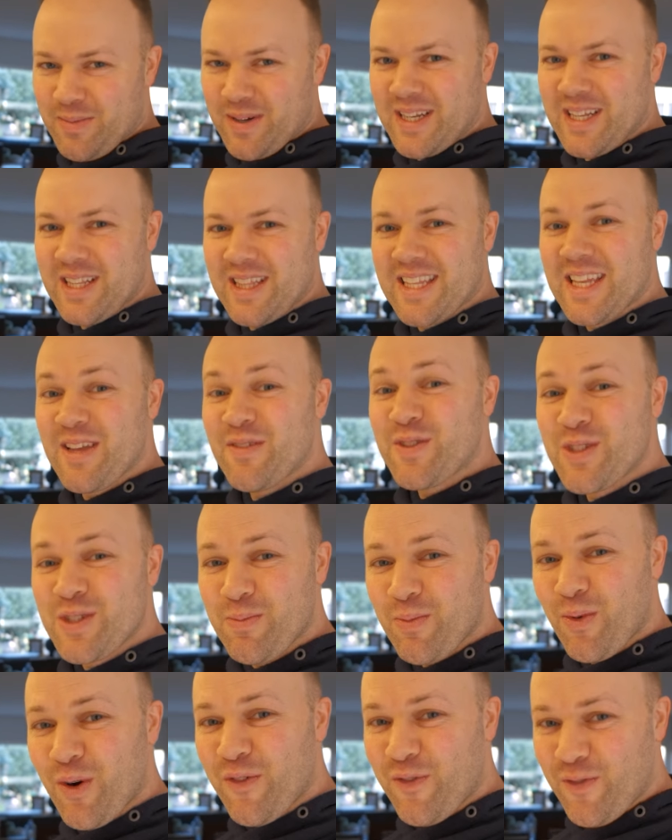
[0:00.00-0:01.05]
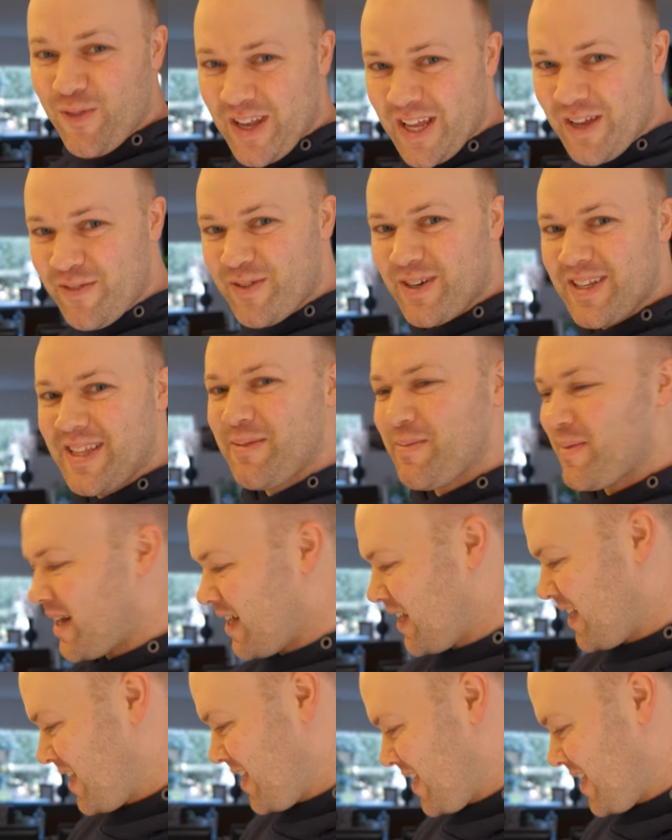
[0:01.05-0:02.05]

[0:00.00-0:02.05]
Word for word: but it gives more flavor, diba?